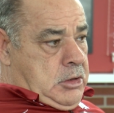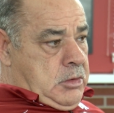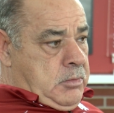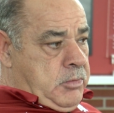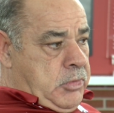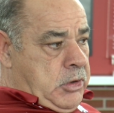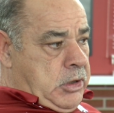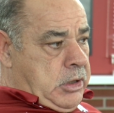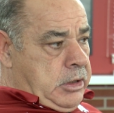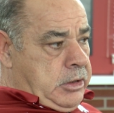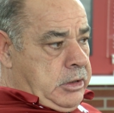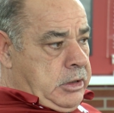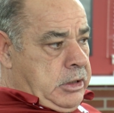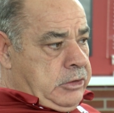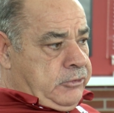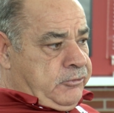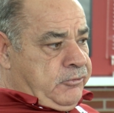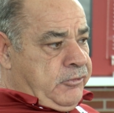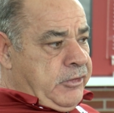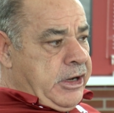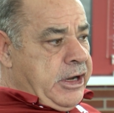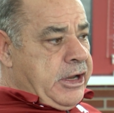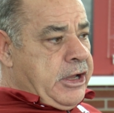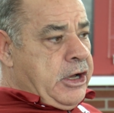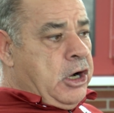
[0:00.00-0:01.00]
But it's
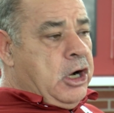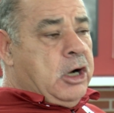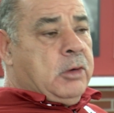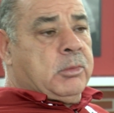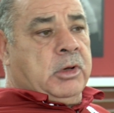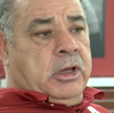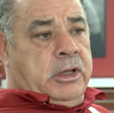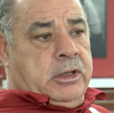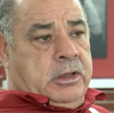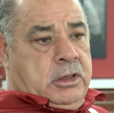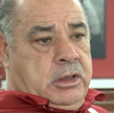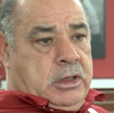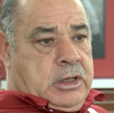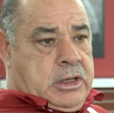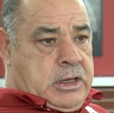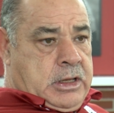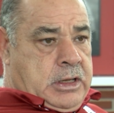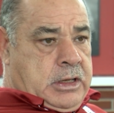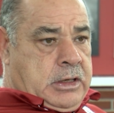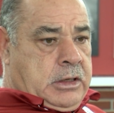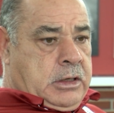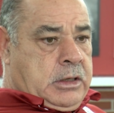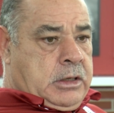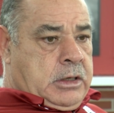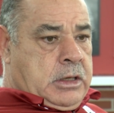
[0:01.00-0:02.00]
very humbling,
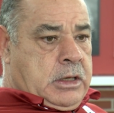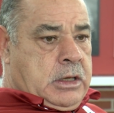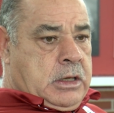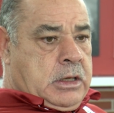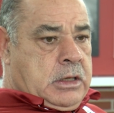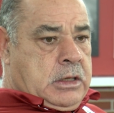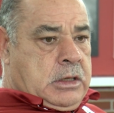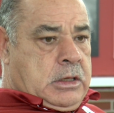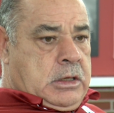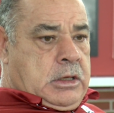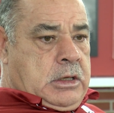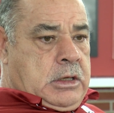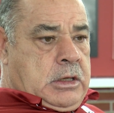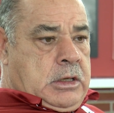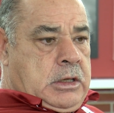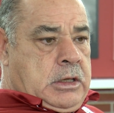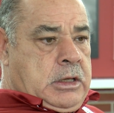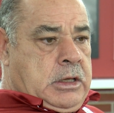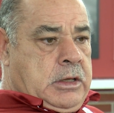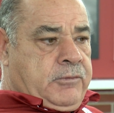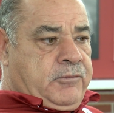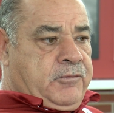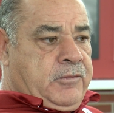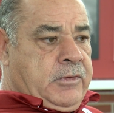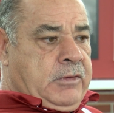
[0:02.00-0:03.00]
and uh,
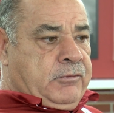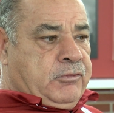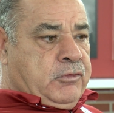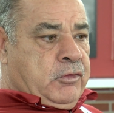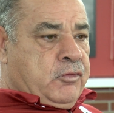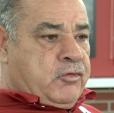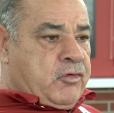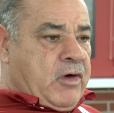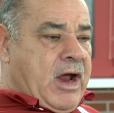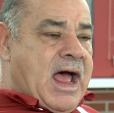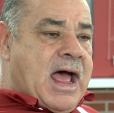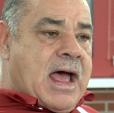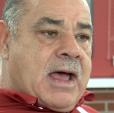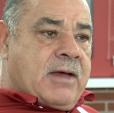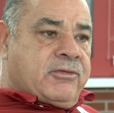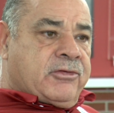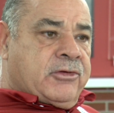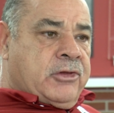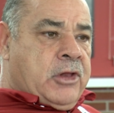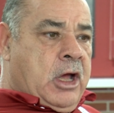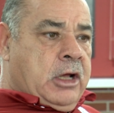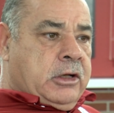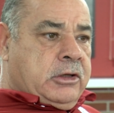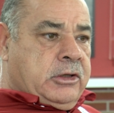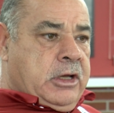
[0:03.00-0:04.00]
if if the drive's
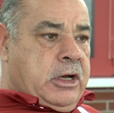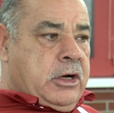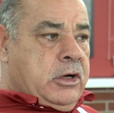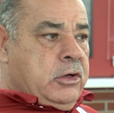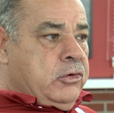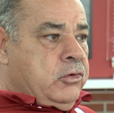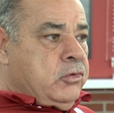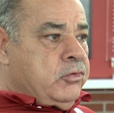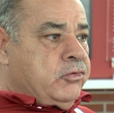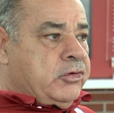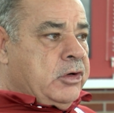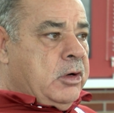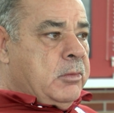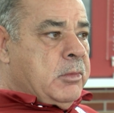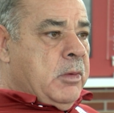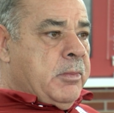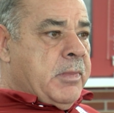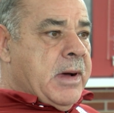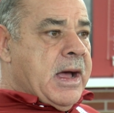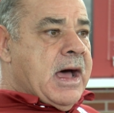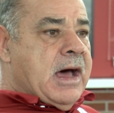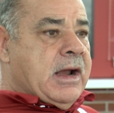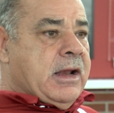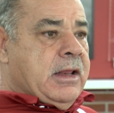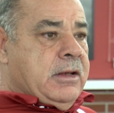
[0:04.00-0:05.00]
not there to do something
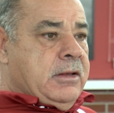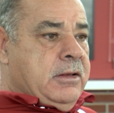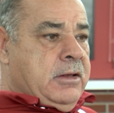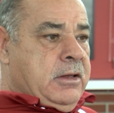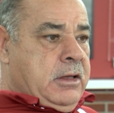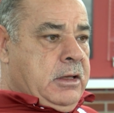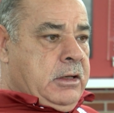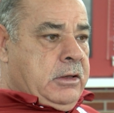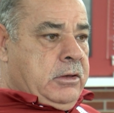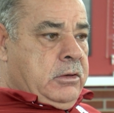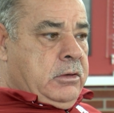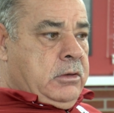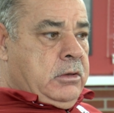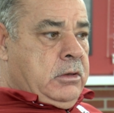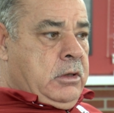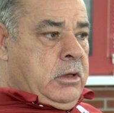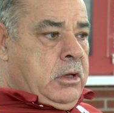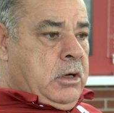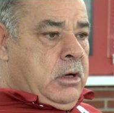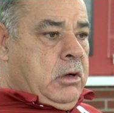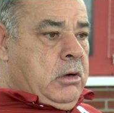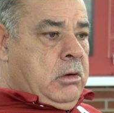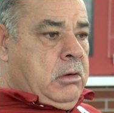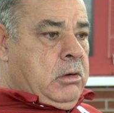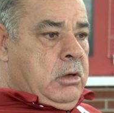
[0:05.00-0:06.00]
about it, then you
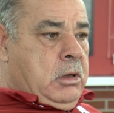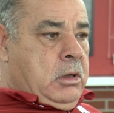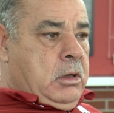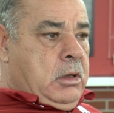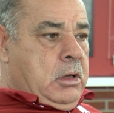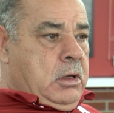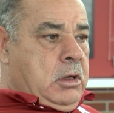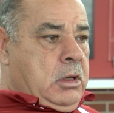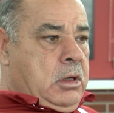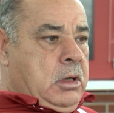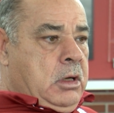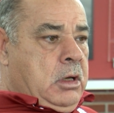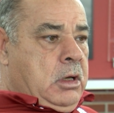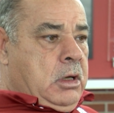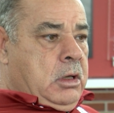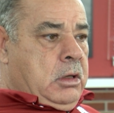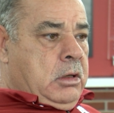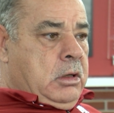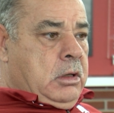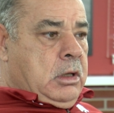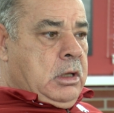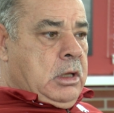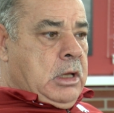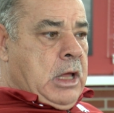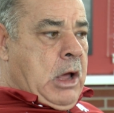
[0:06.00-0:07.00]
know,
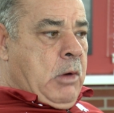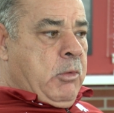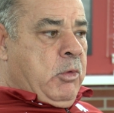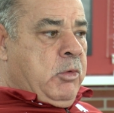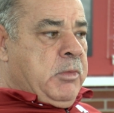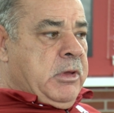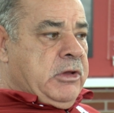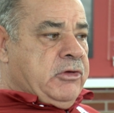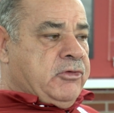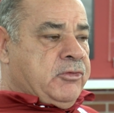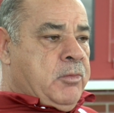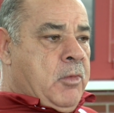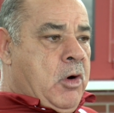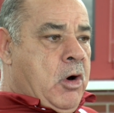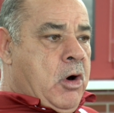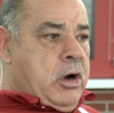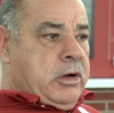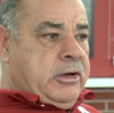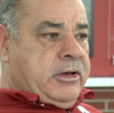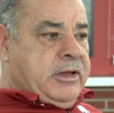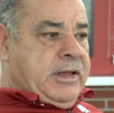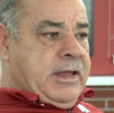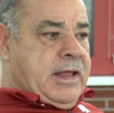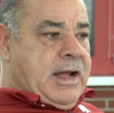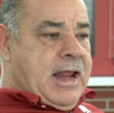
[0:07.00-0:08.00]
uh, I would be
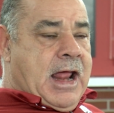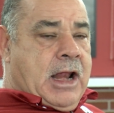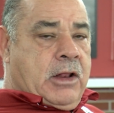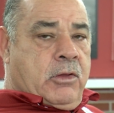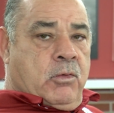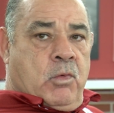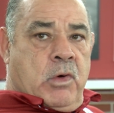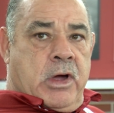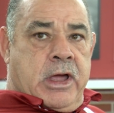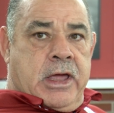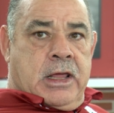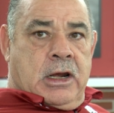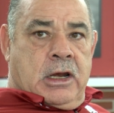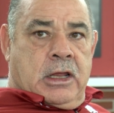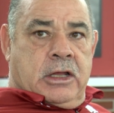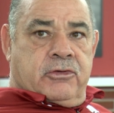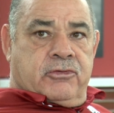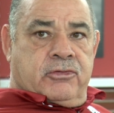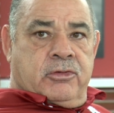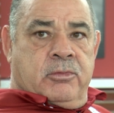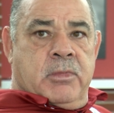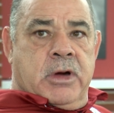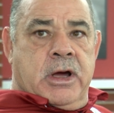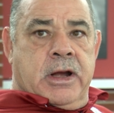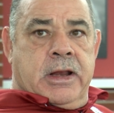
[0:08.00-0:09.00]
smart to get out of the way and let
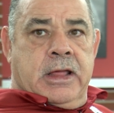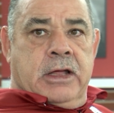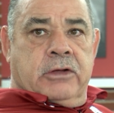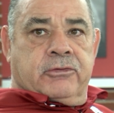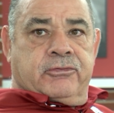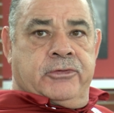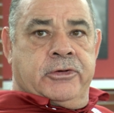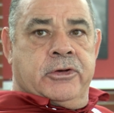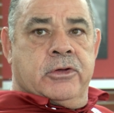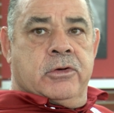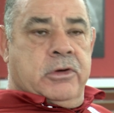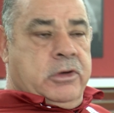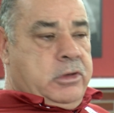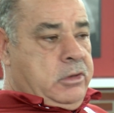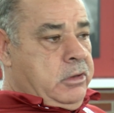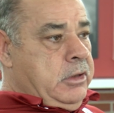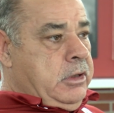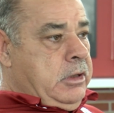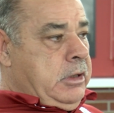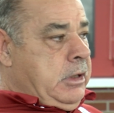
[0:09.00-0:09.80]
somebody else do it.